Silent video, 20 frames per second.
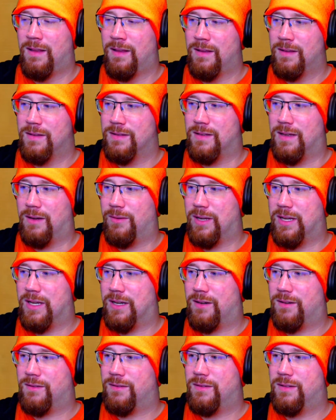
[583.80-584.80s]
So here we
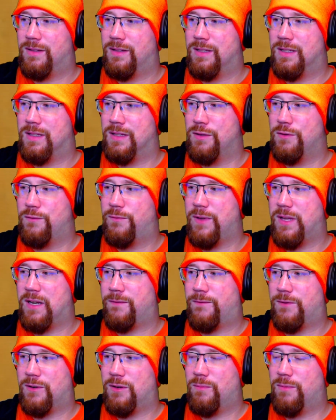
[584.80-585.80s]
go. New Vita
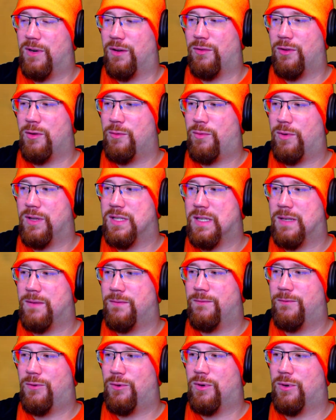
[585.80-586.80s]
firmware
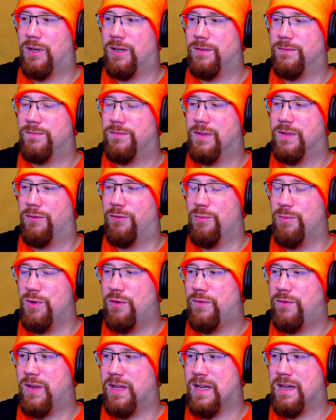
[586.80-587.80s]
3.74.
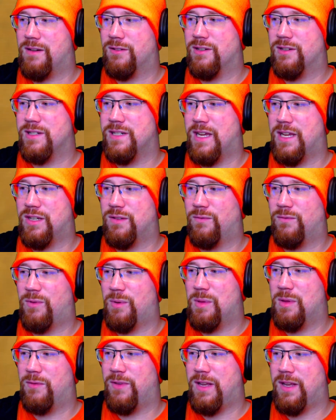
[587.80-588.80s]
Removed account creation
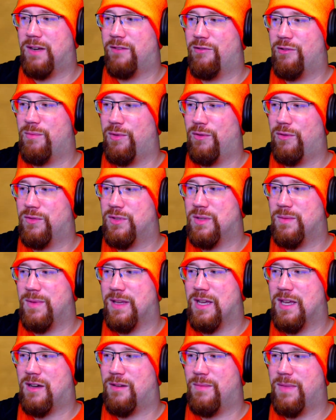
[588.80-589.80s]
from the Vita. Removed some
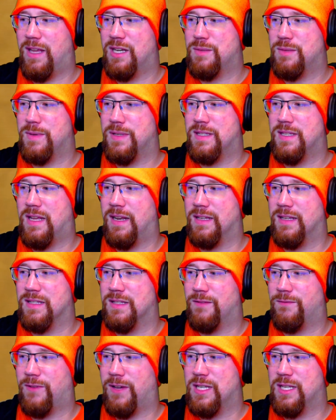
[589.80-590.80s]
account management settings.
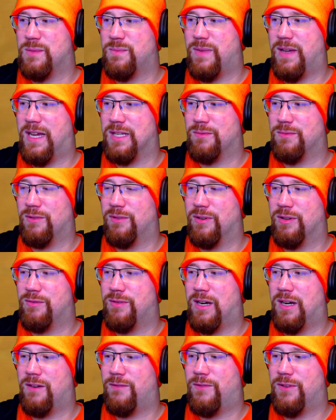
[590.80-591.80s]
Device password
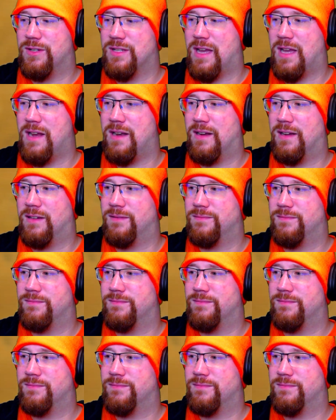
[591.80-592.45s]
required for sign-on.